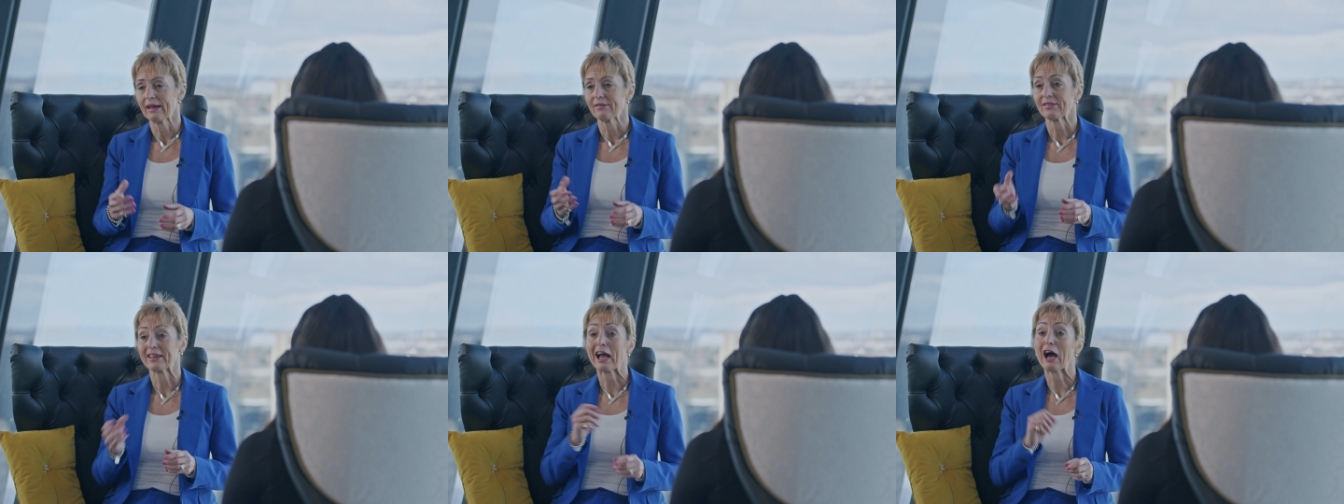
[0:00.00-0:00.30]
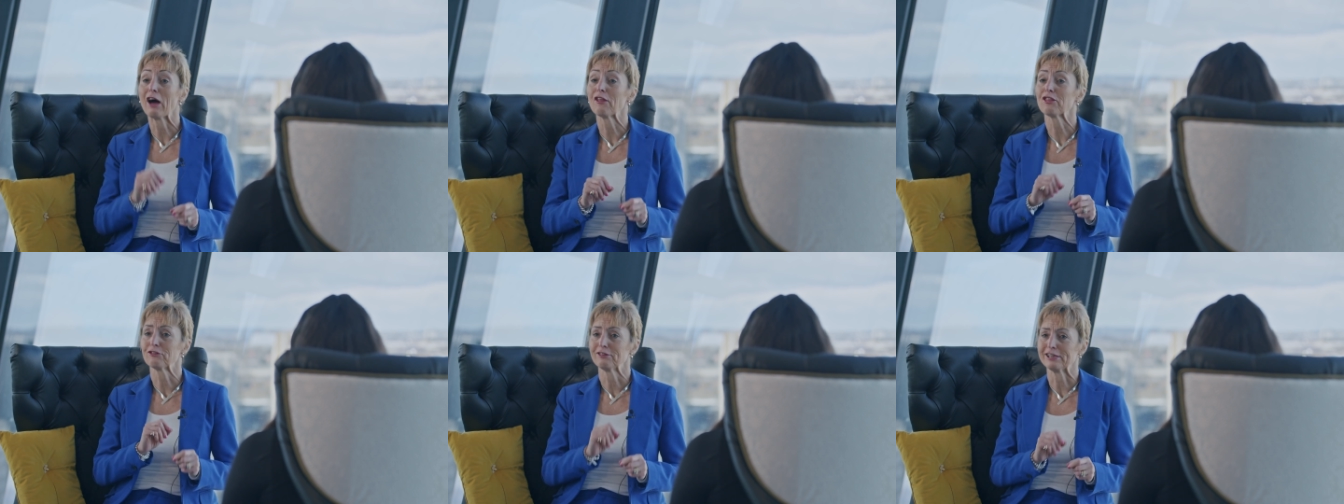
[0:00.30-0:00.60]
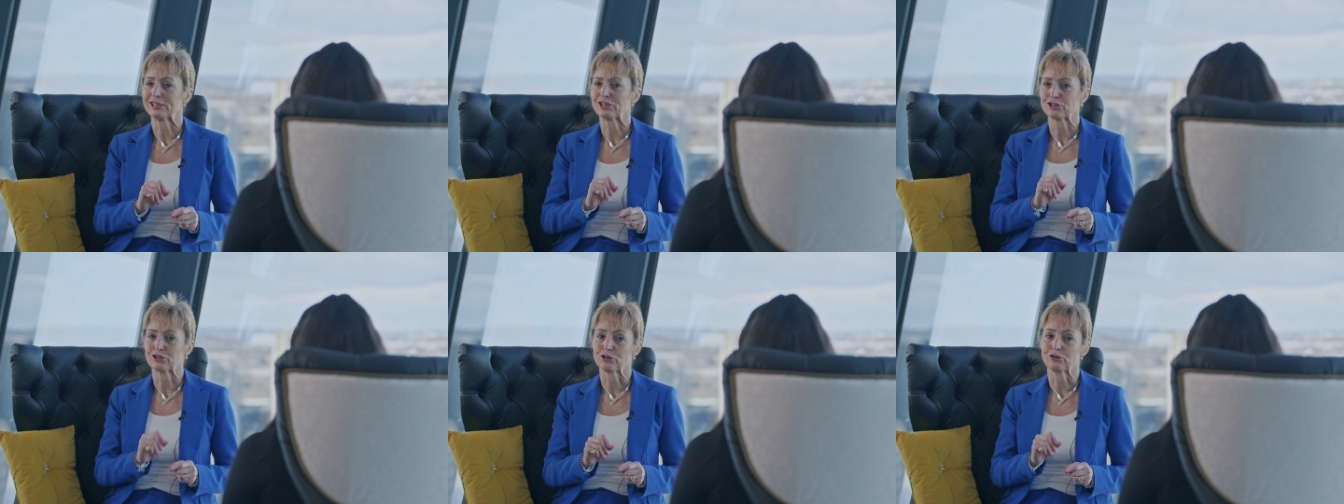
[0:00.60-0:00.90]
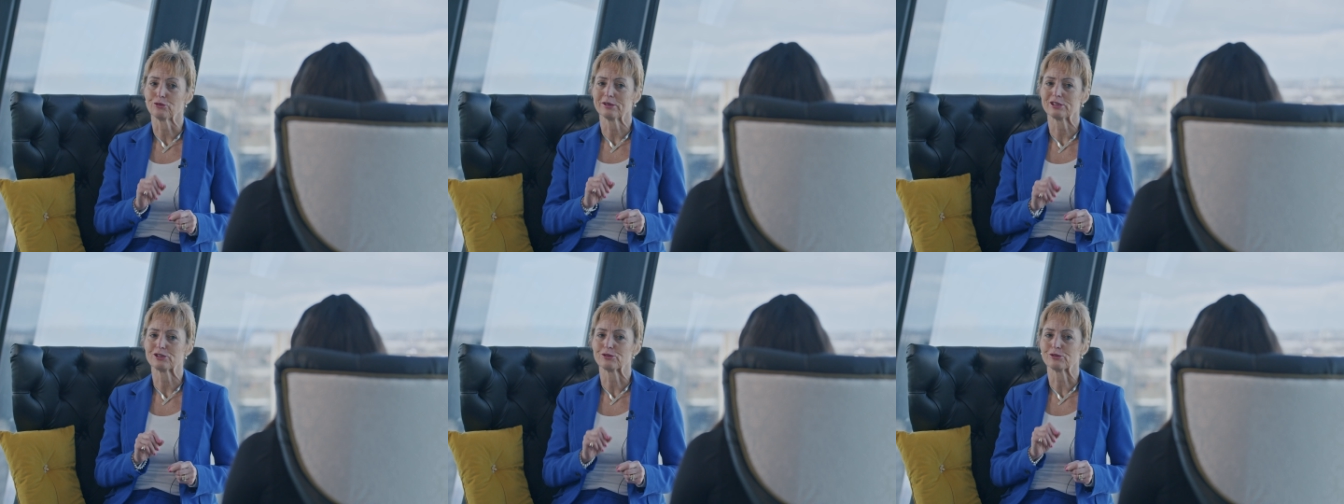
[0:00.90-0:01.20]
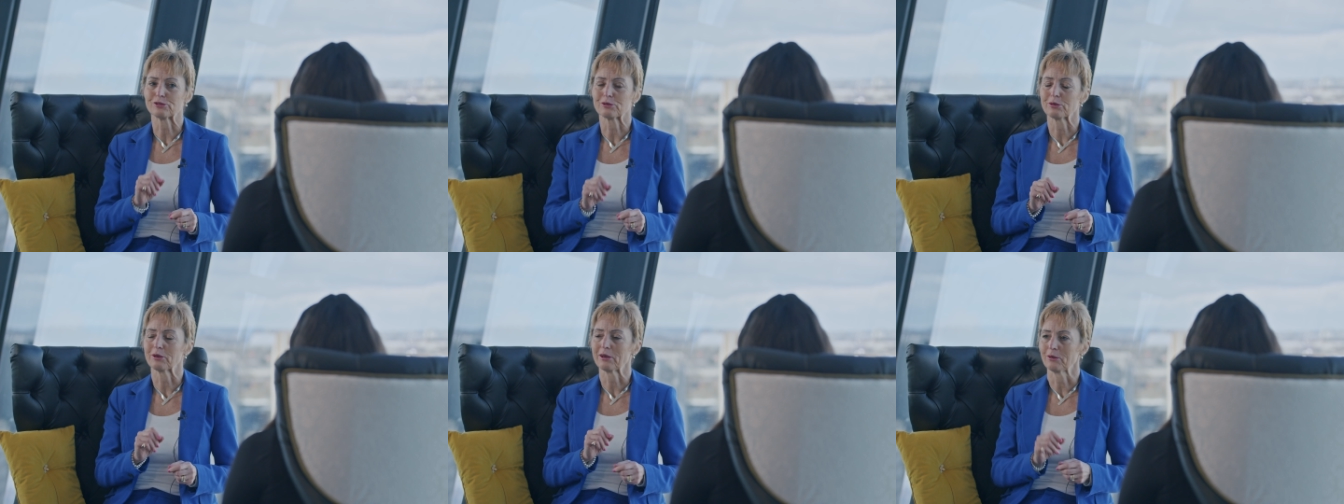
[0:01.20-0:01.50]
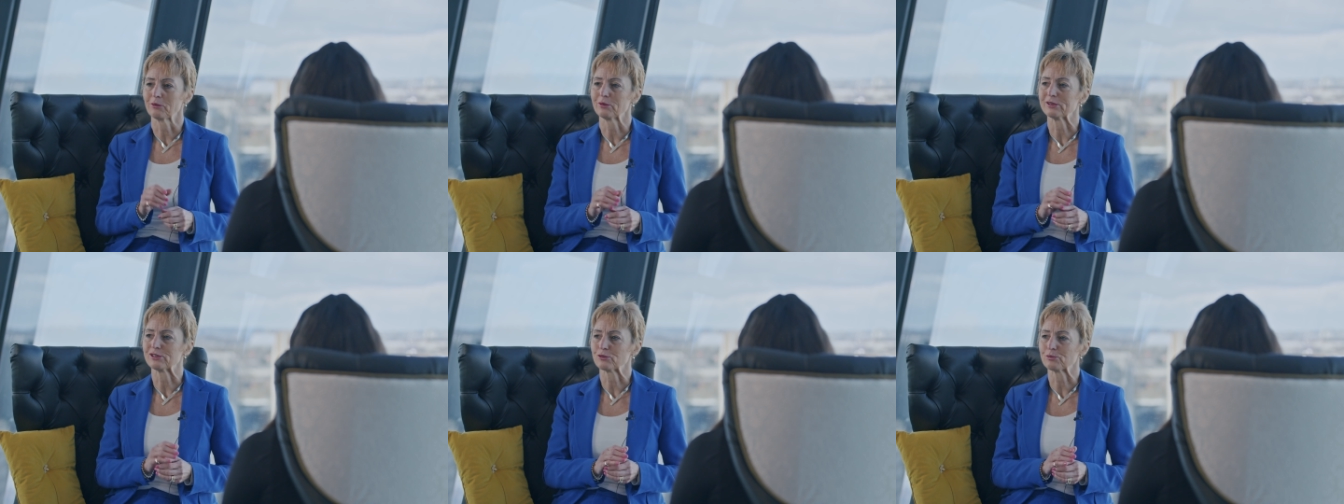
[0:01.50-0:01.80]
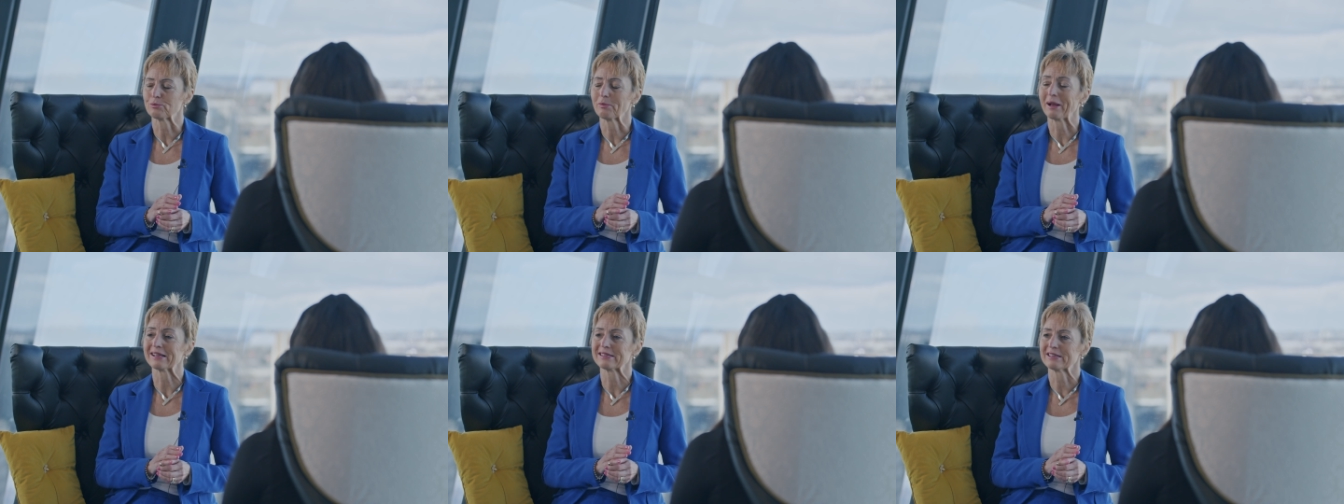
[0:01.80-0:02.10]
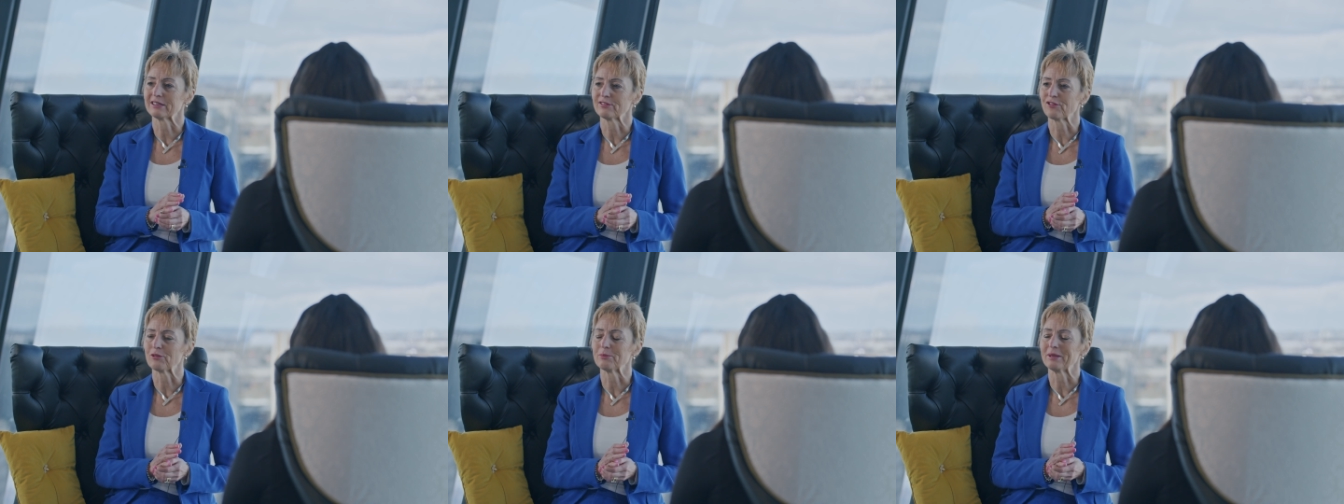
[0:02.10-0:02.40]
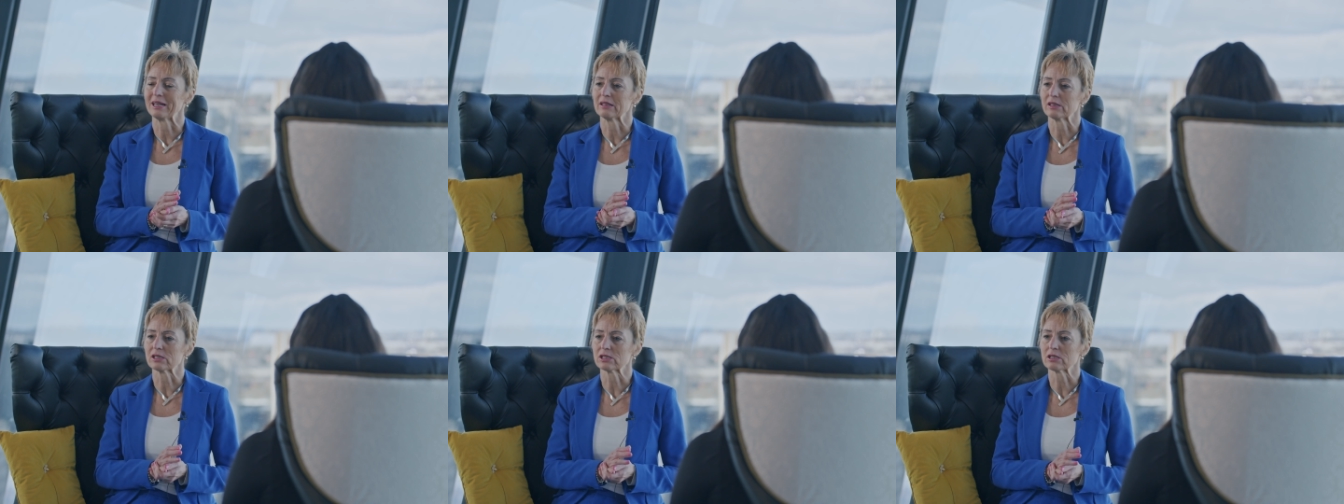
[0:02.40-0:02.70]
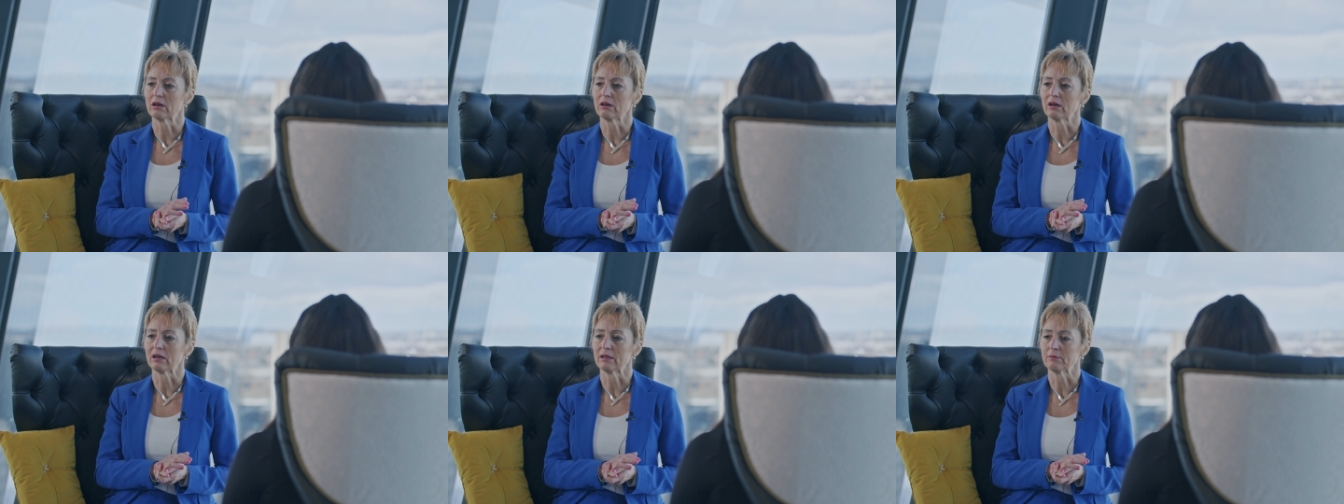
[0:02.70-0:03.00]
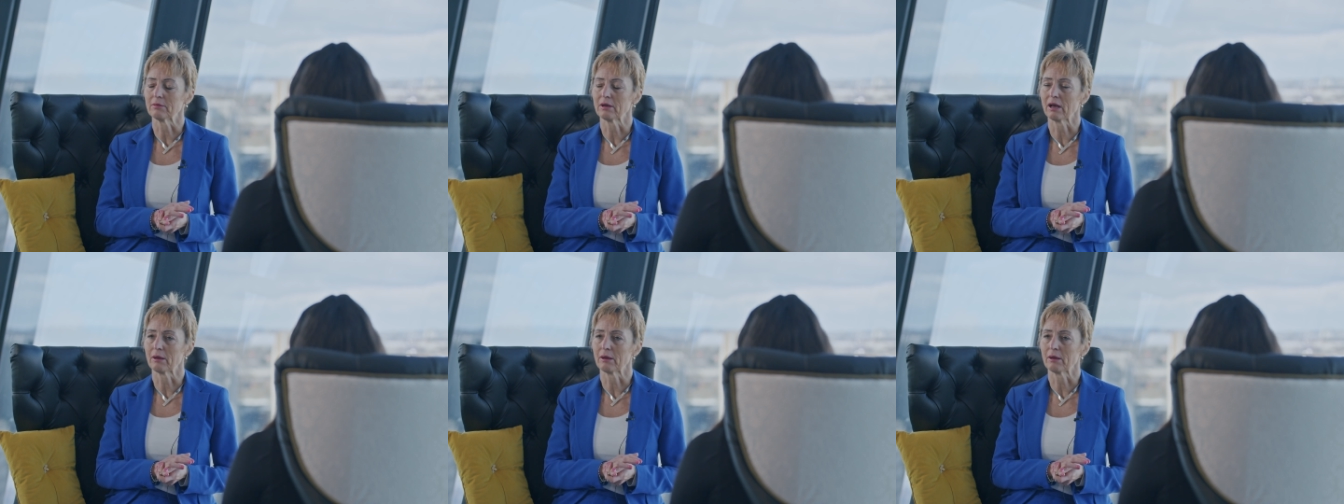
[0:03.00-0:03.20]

The other issue, which was was massive for me at the time,